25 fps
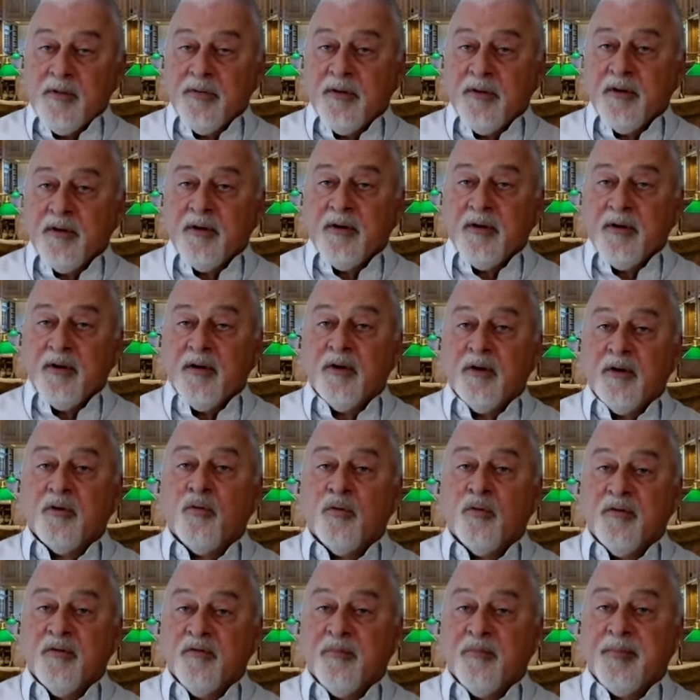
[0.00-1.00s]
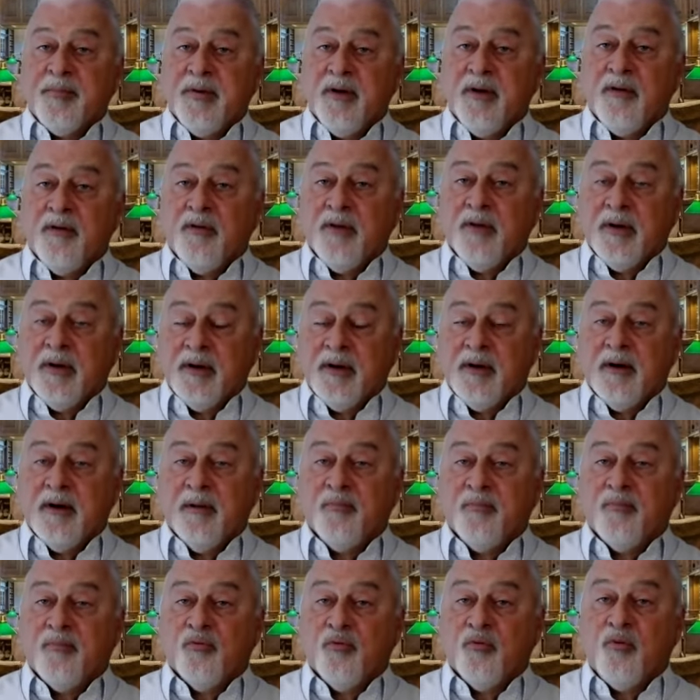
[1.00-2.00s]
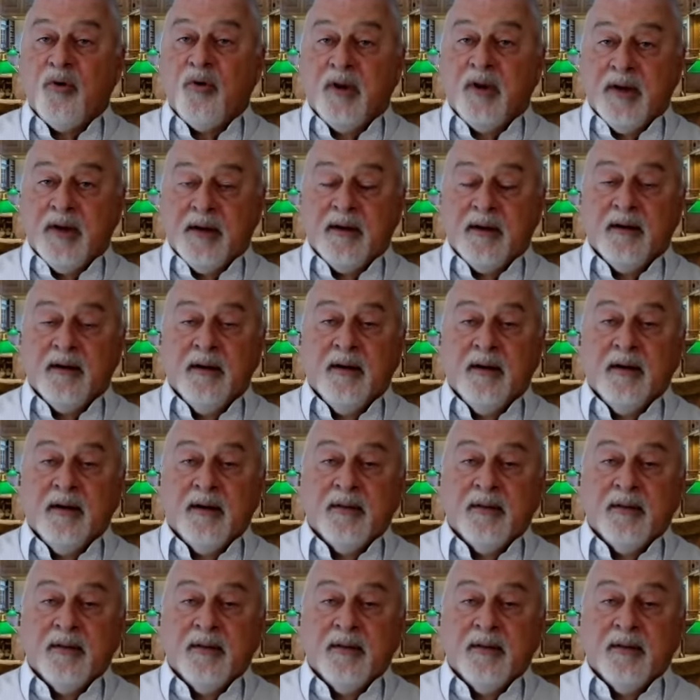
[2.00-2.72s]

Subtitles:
the Court of Appeal ended up ruling